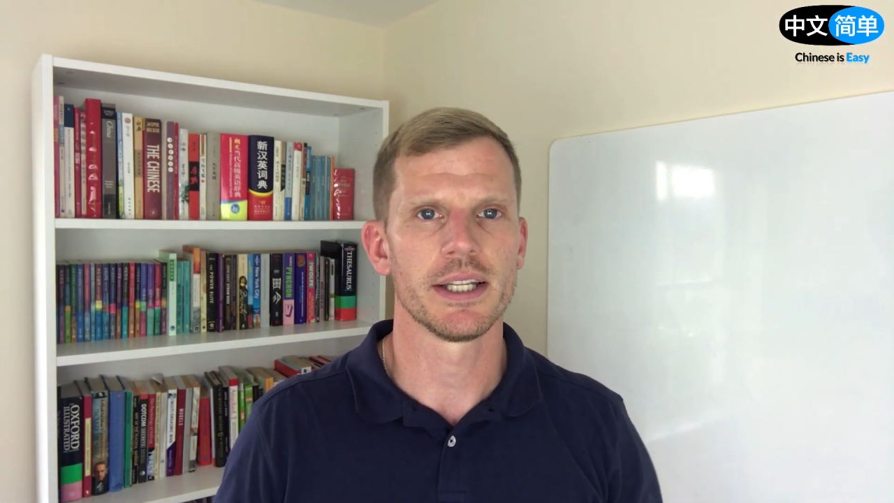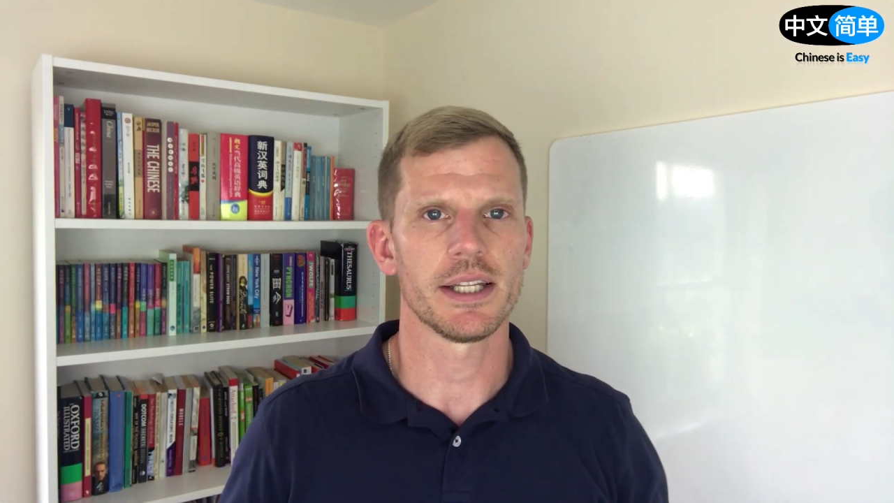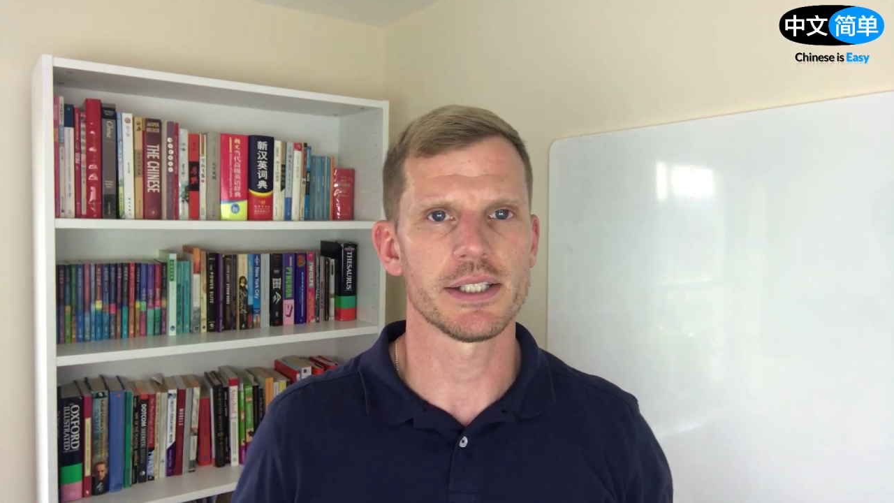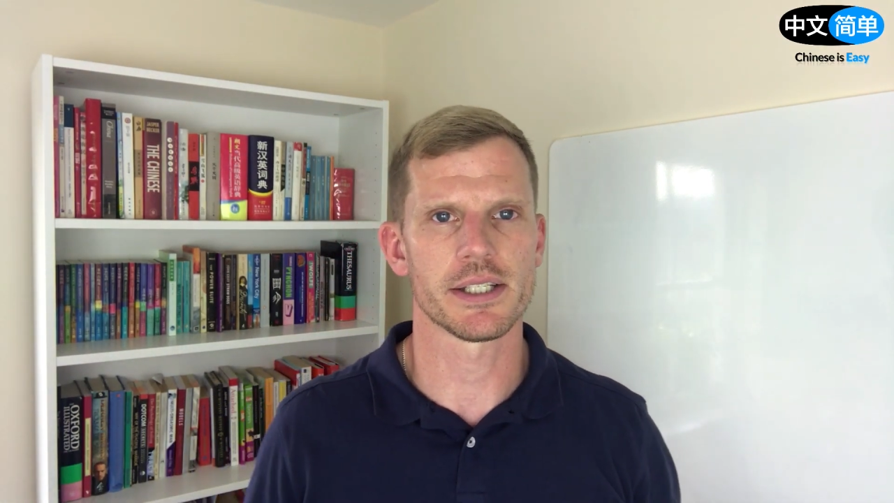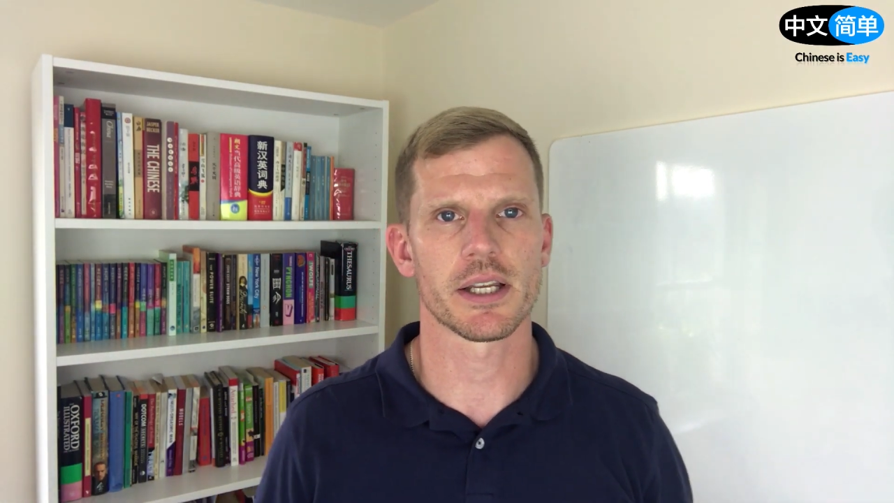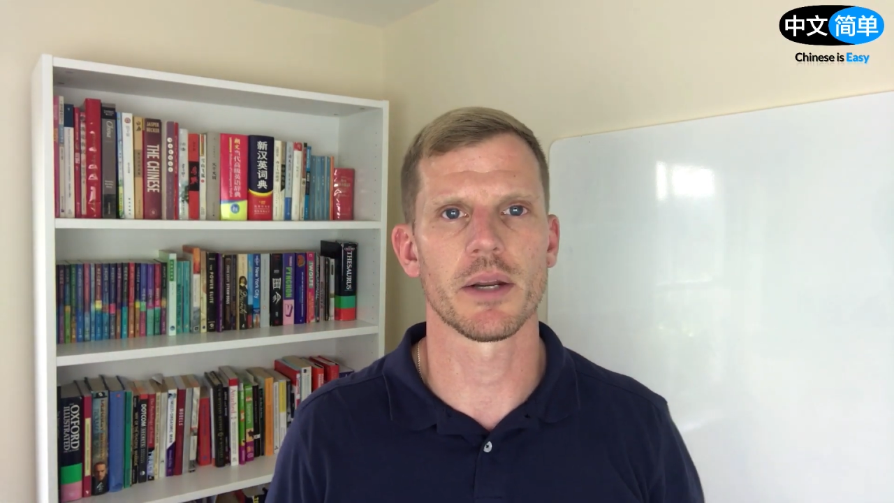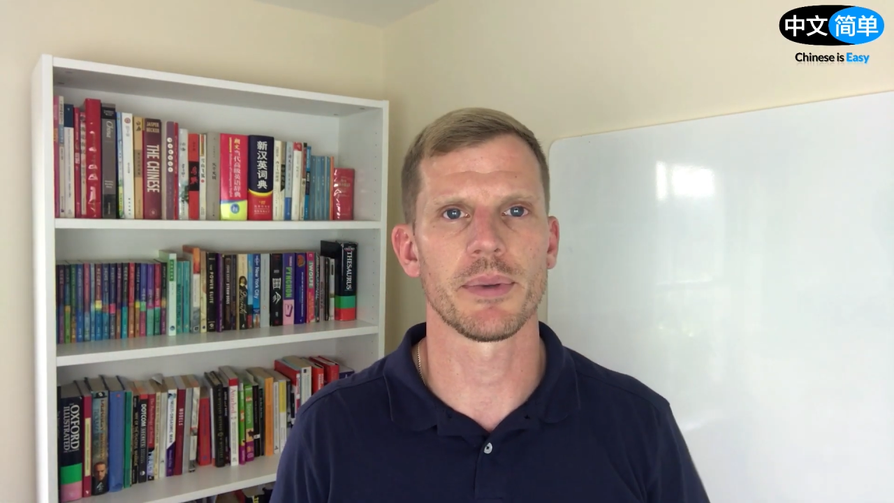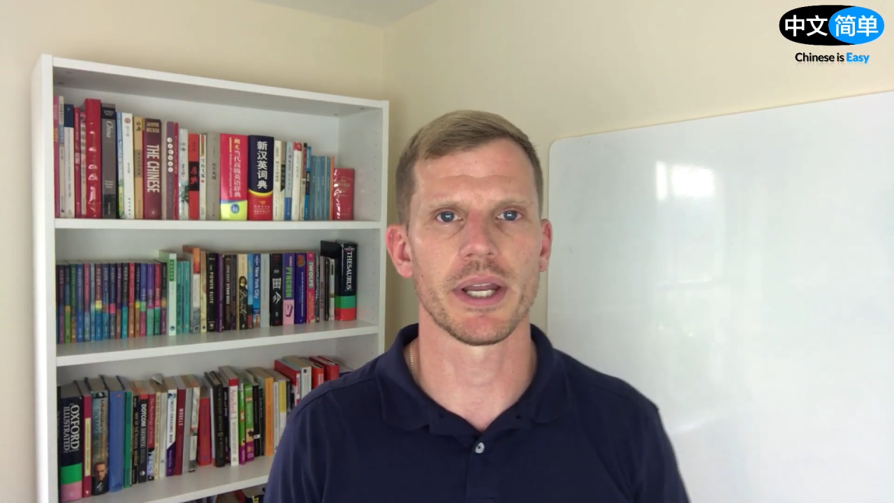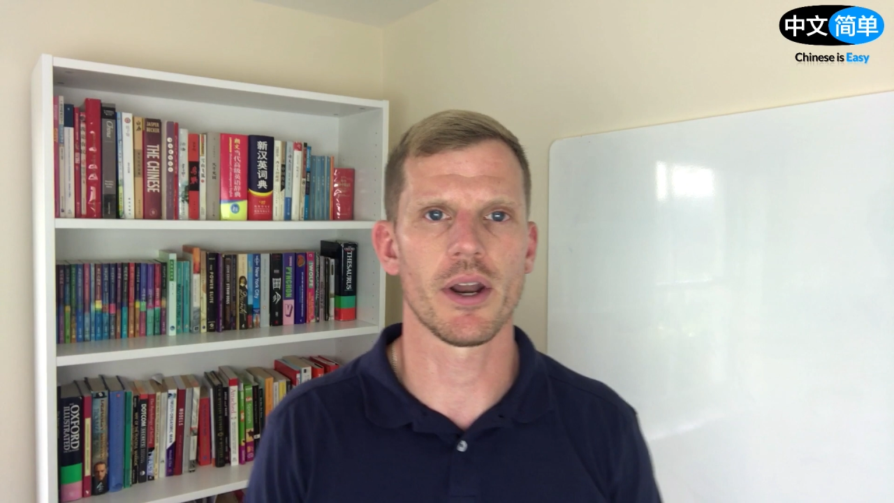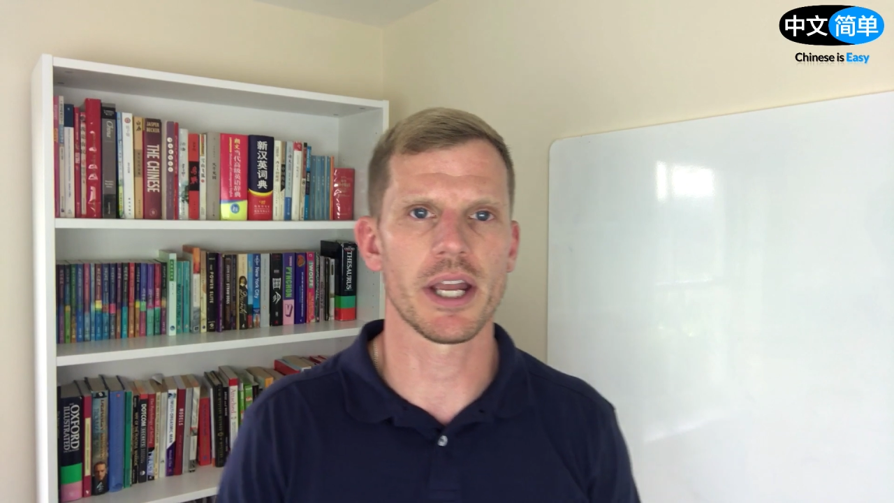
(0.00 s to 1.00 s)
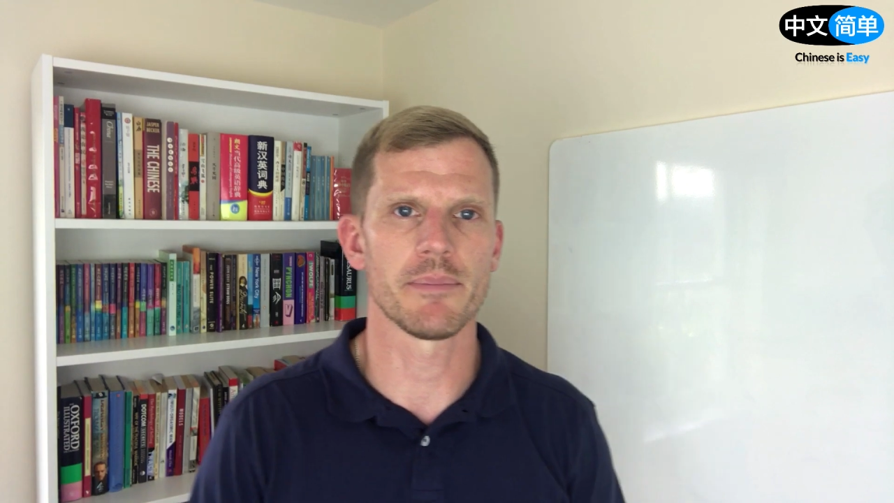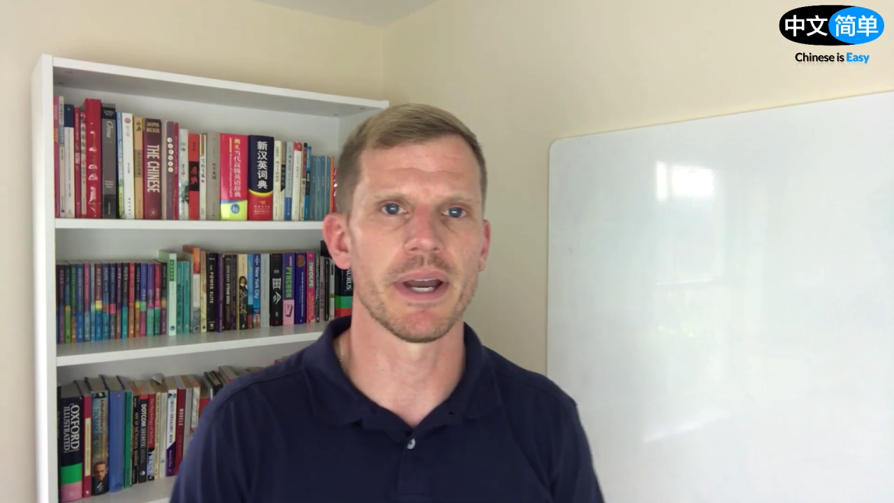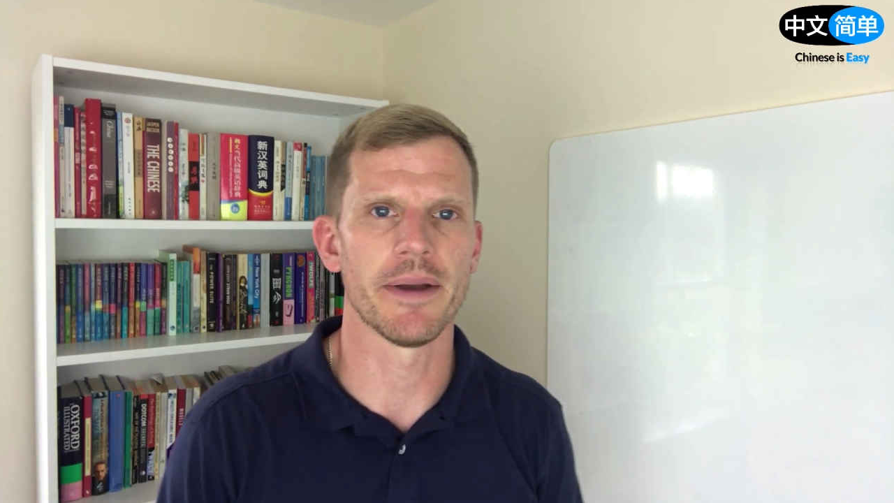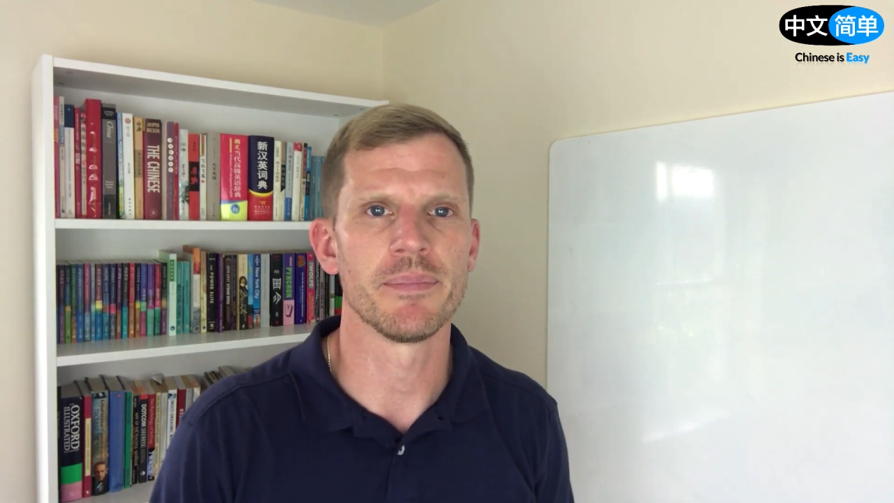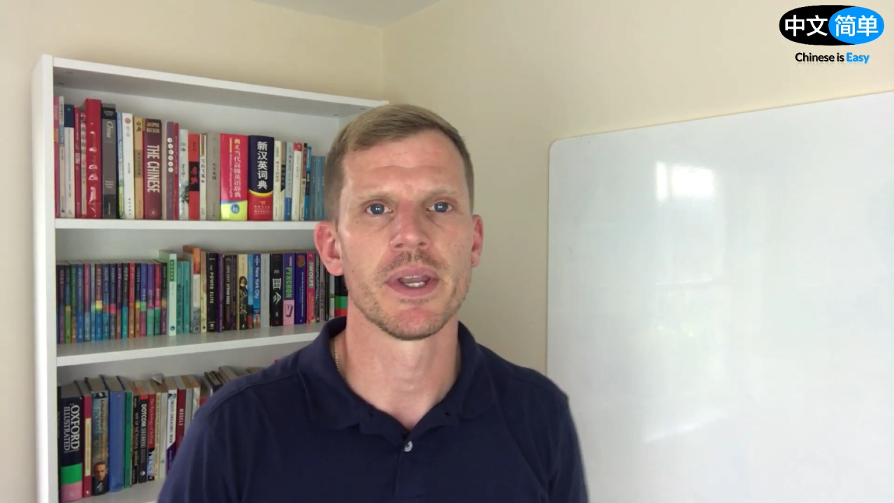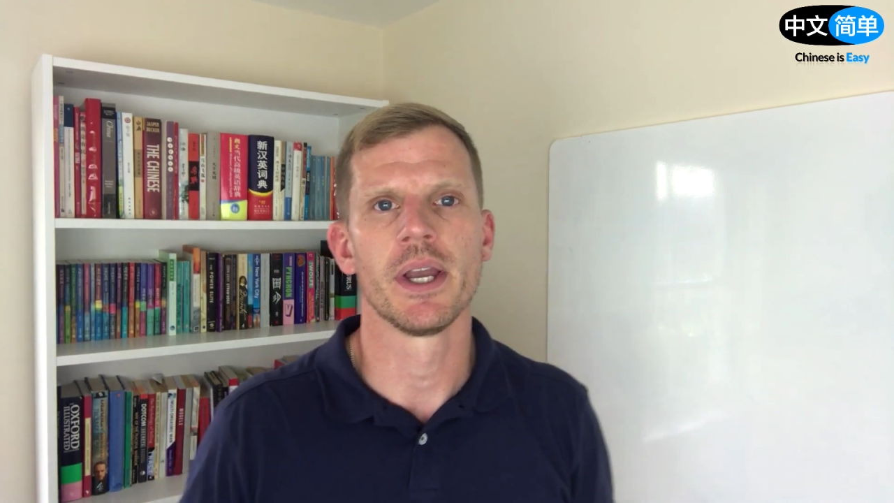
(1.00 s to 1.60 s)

This is going to be a nightmare.